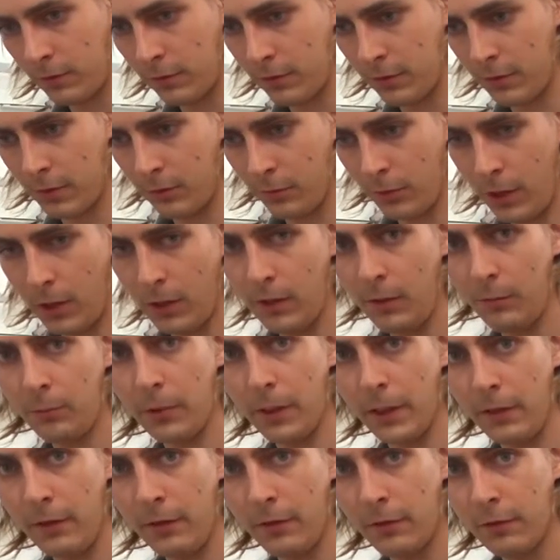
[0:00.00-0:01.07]
the rail in
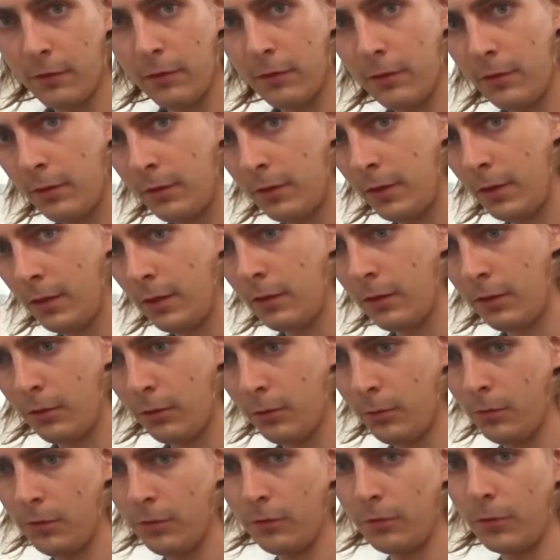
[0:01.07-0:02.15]
place till the
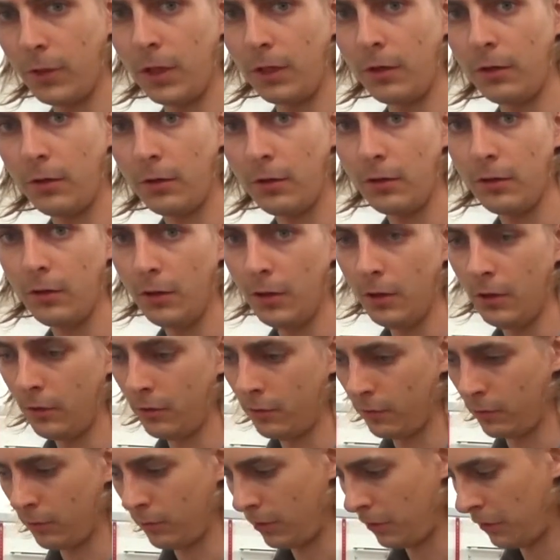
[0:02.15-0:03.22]
glue is dried.
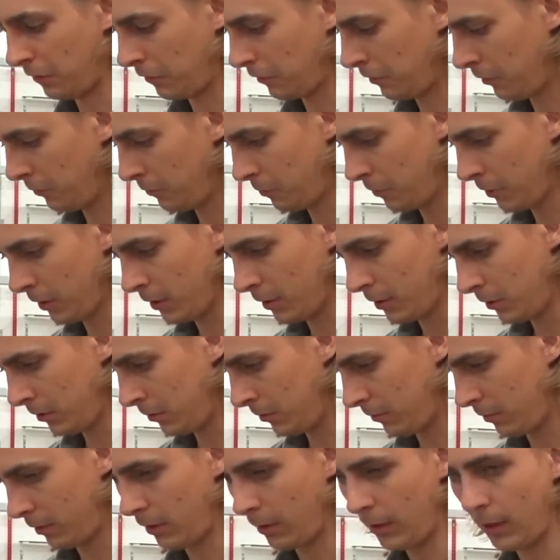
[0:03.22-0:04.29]
So that's a neat trick.
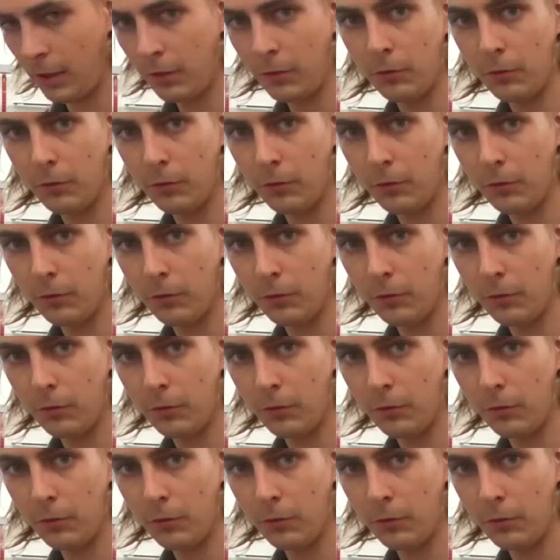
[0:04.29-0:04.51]
I like